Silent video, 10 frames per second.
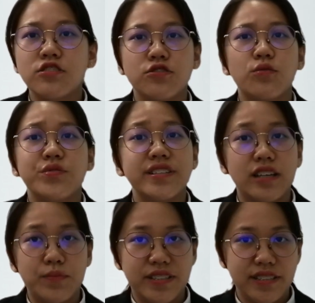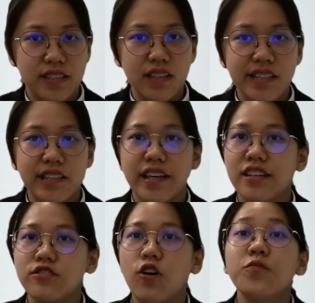So this can be seen in the
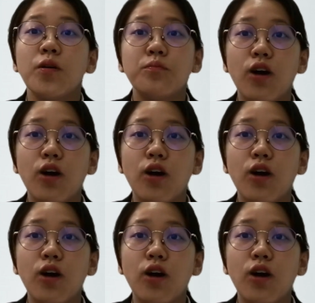case of